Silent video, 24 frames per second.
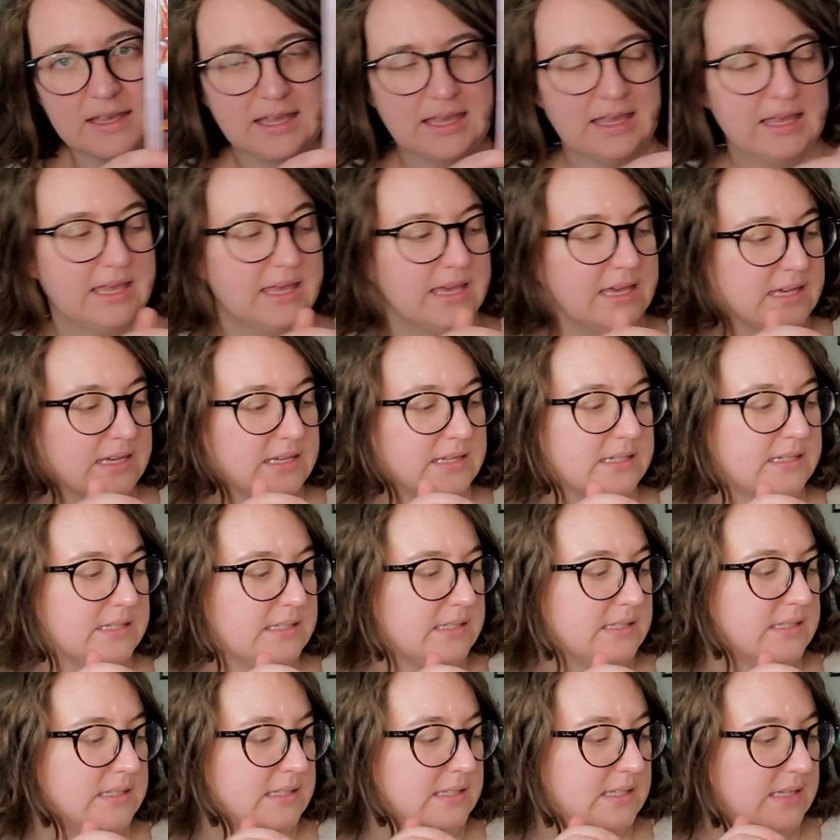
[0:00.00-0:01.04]

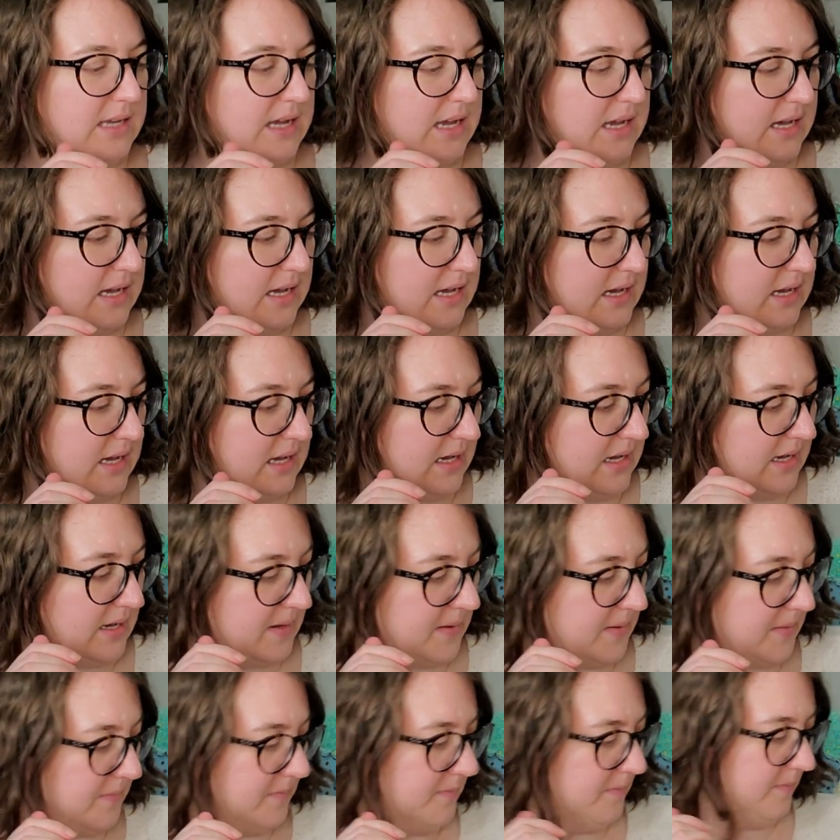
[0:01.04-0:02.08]
And
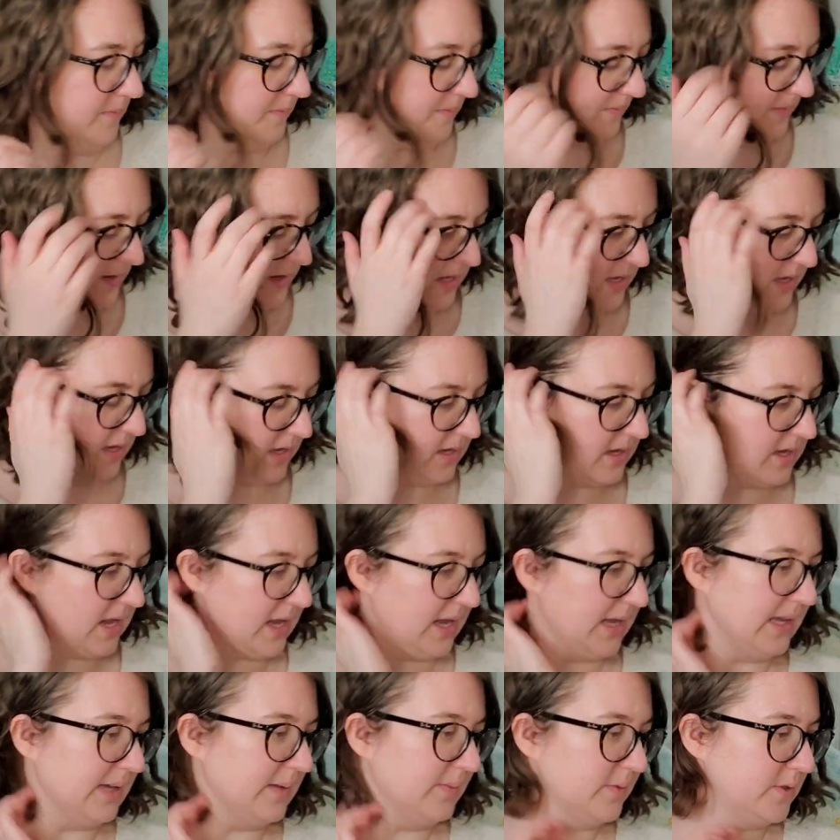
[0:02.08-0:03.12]
um,
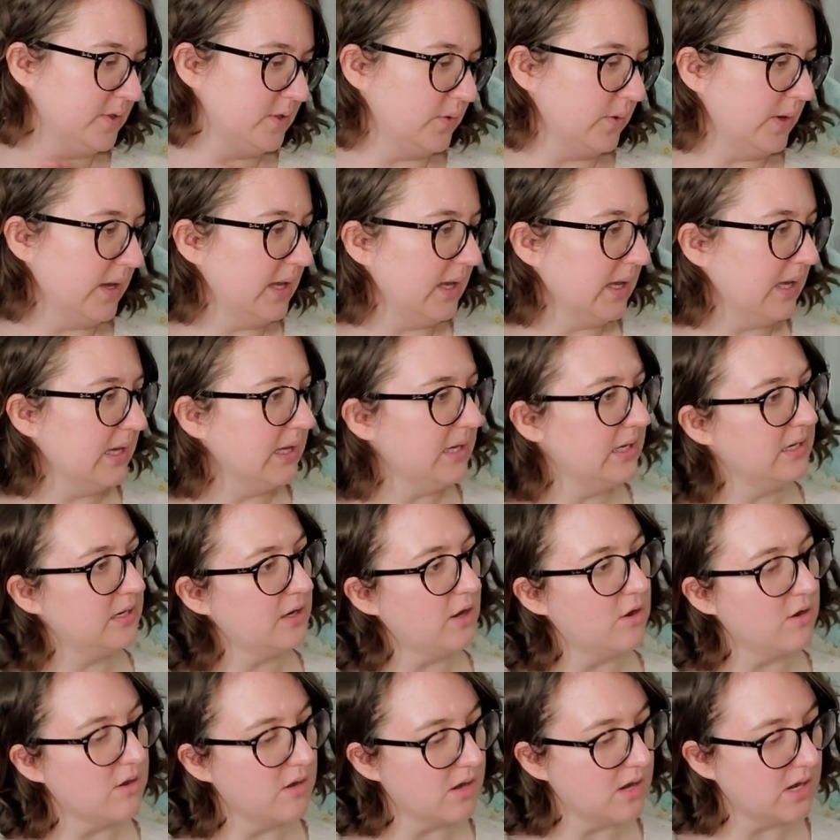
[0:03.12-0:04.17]
I am doing it
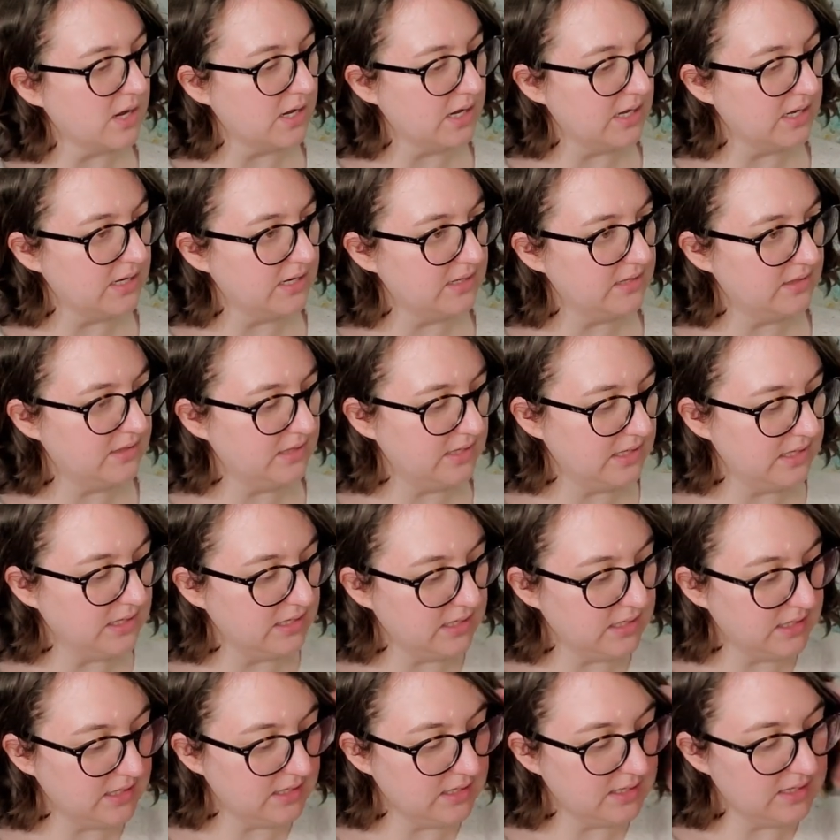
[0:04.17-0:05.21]
on
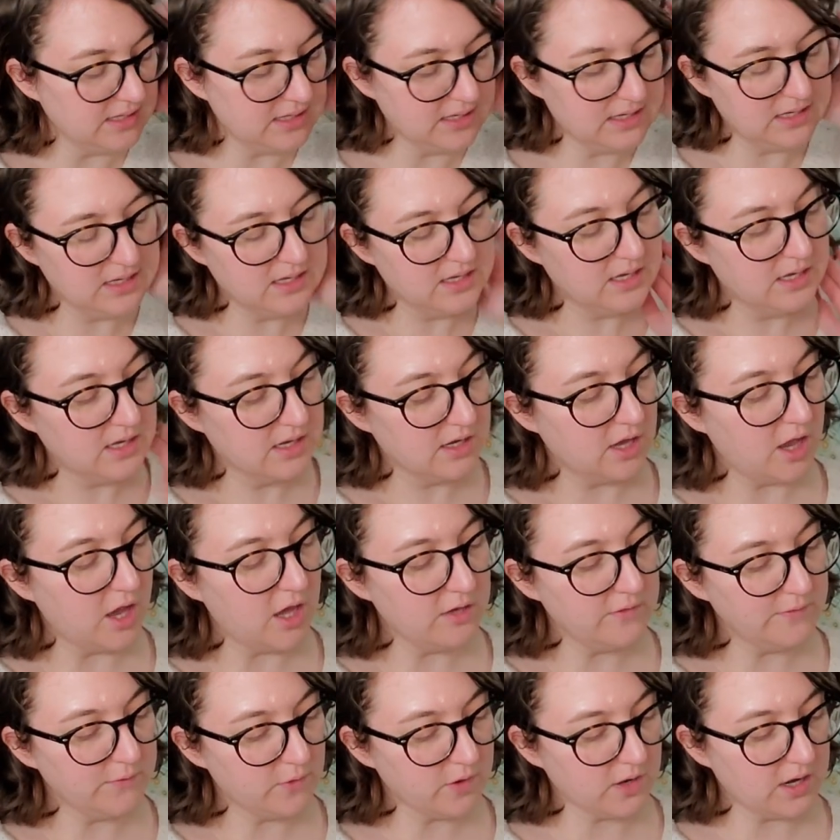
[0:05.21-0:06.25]
the
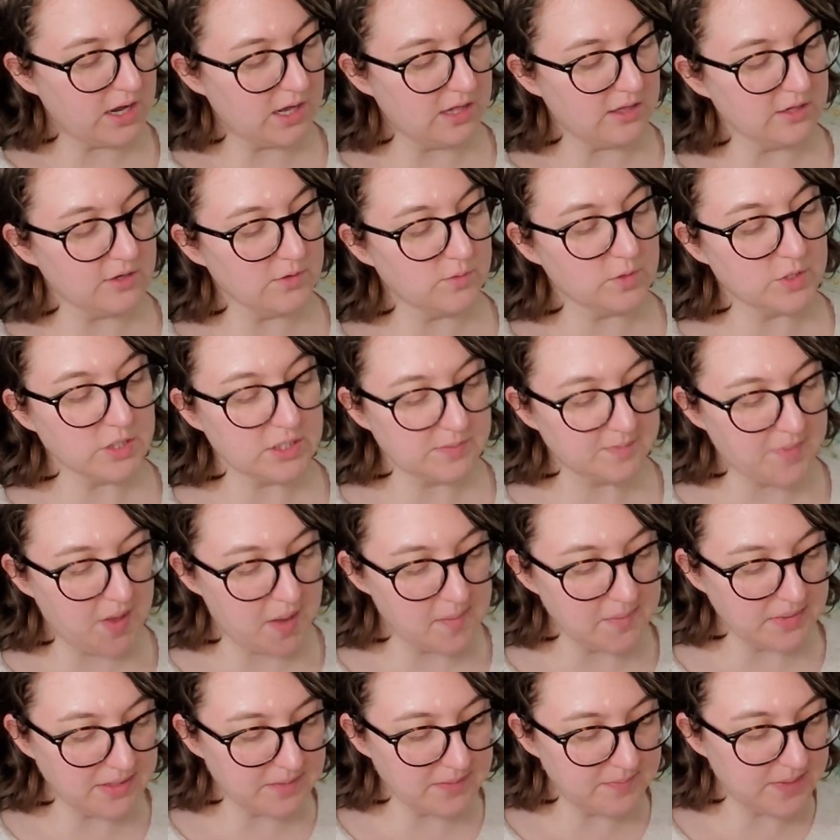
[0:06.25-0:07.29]
Called for Color, which is
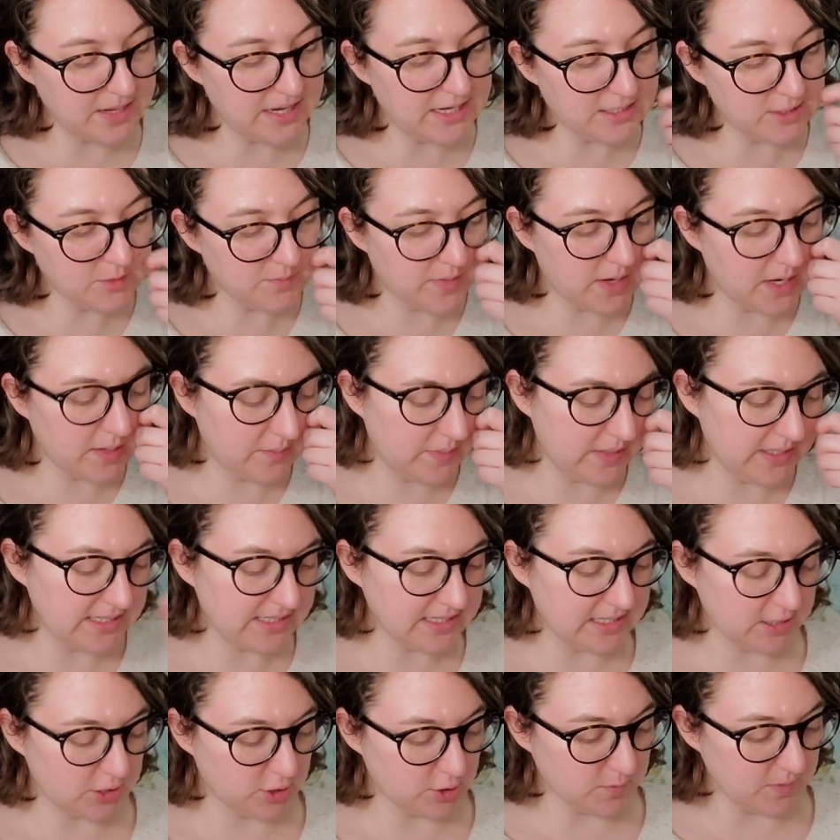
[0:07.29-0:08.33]
Pumpkin Patch by Be
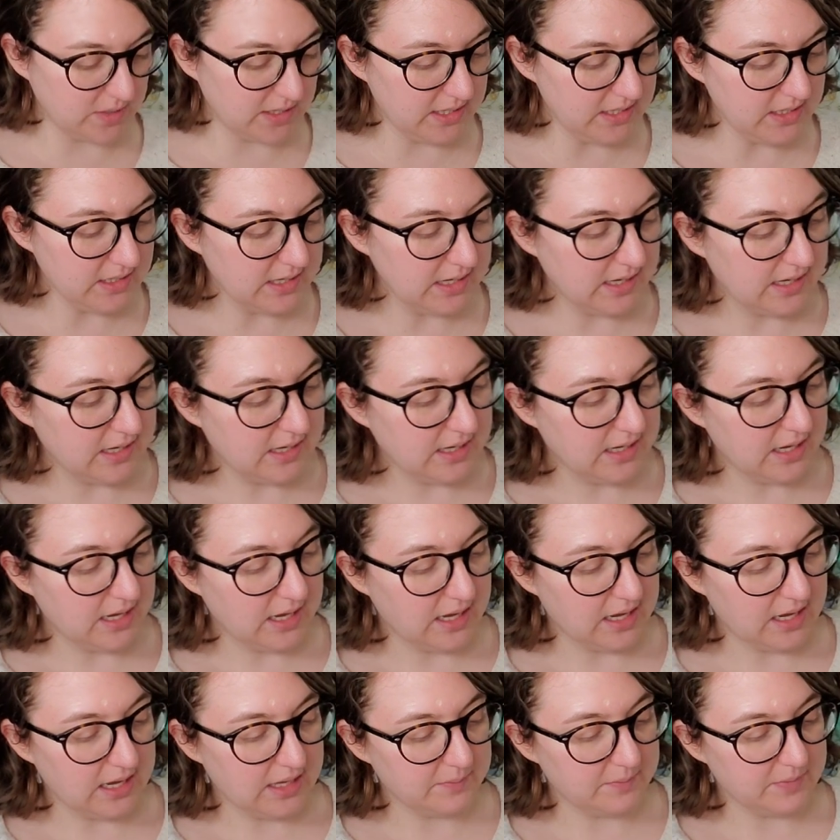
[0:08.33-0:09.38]
Stitch Me.
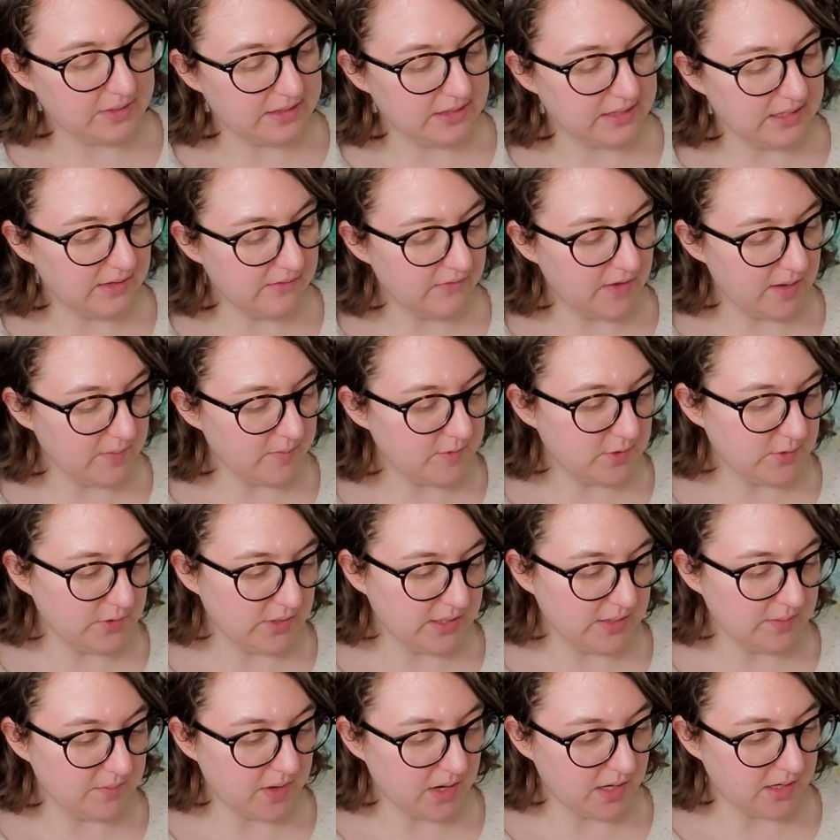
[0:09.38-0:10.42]
I believe I'm
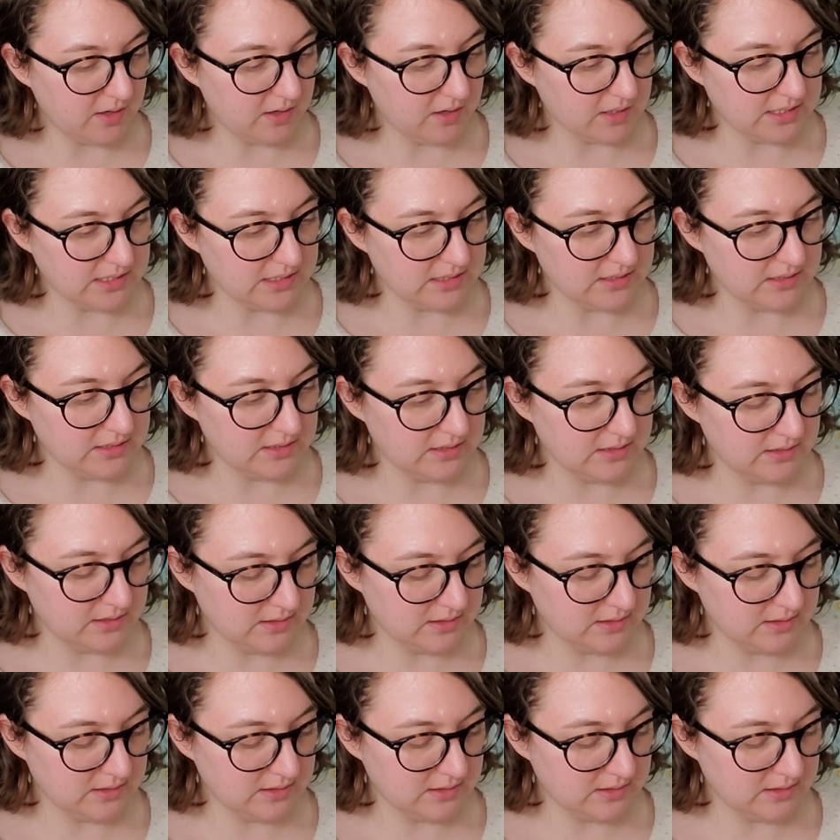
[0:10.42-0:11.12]
doing mine on,